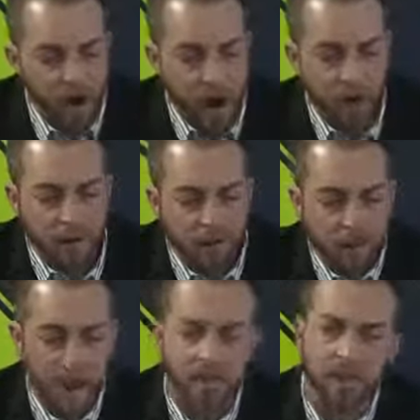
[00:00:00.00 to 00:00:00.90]
rather
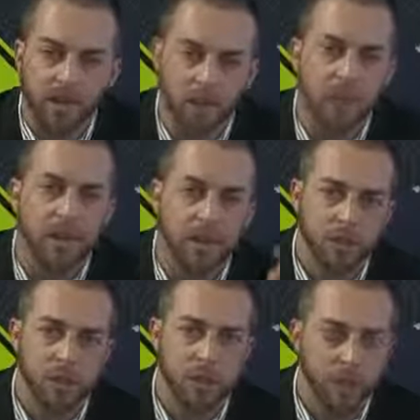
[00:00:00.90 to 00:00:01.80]
than having it
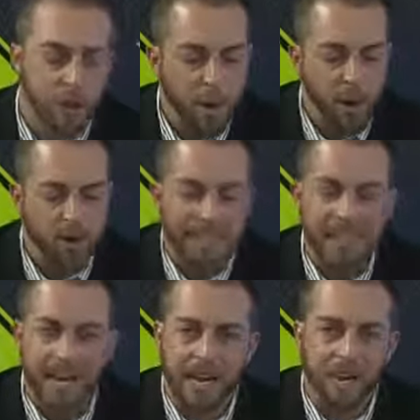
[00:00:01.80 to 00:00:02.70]
predetermined by
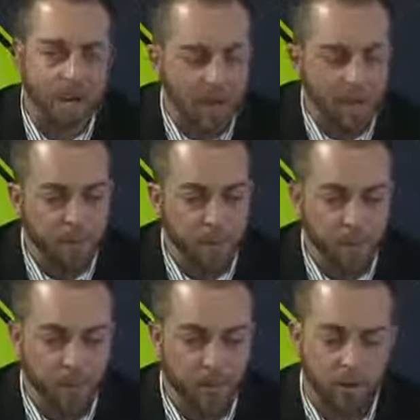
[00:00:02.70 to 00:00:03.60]
these kind of
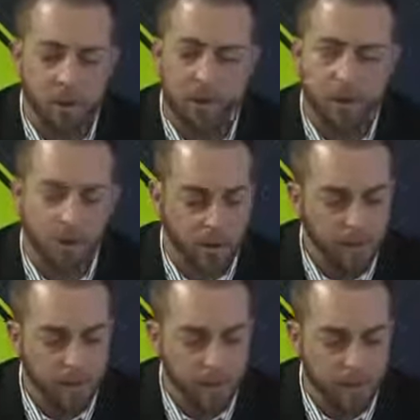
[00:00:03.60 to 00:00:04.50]
hypocritical
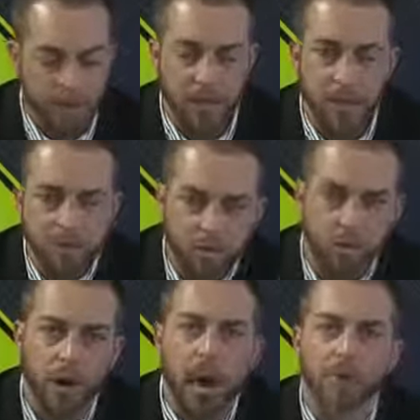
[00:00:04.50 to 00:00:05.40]
pieces of
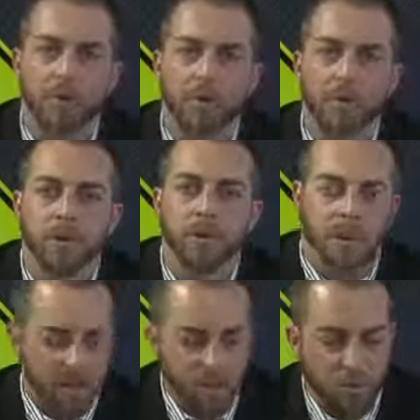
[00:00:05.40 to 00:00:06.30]
crap
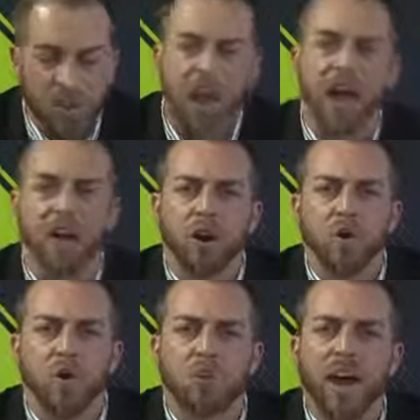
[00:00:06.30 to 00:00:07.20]
that would lie
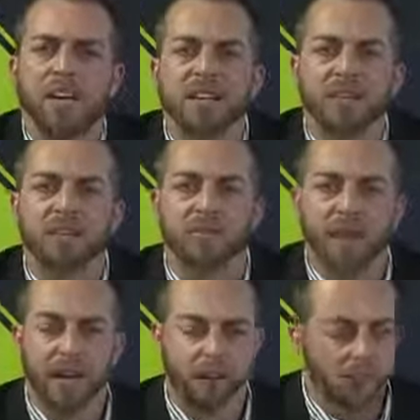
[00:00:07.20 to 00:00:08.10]
right to your
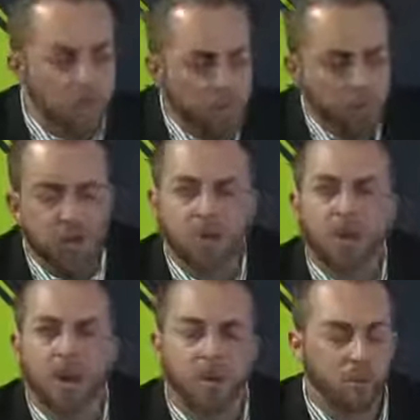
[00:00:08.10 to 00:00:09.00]
face, put you
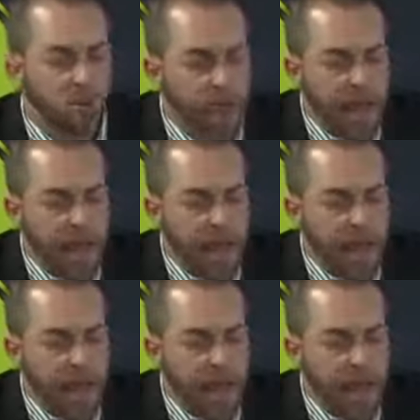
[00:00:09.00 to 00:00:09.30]
in another room,